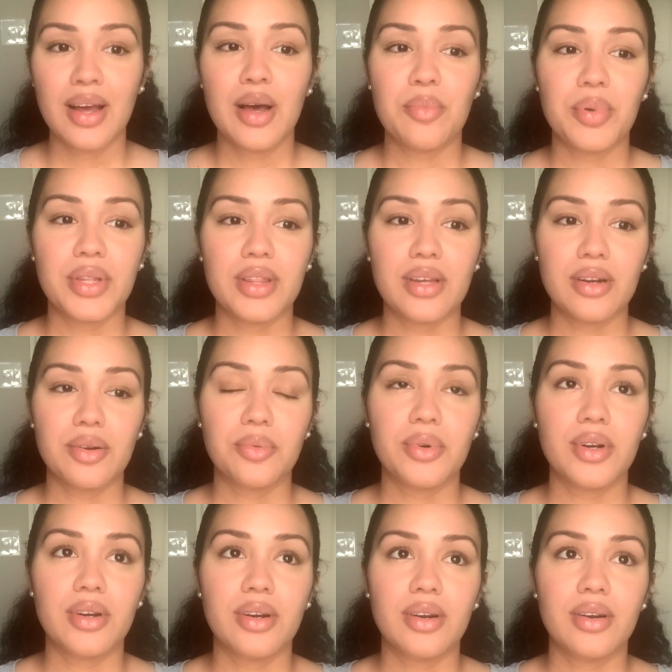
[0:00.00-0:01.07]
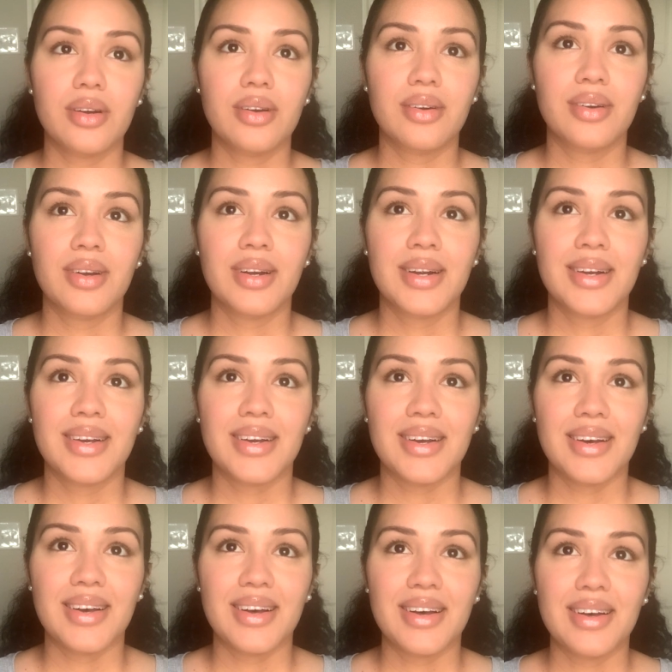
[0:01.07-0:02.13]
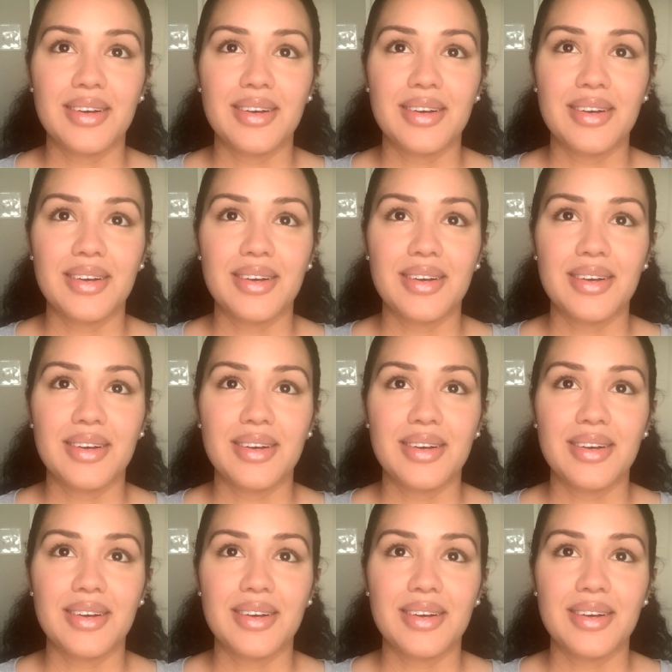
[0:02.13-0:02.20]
but uh,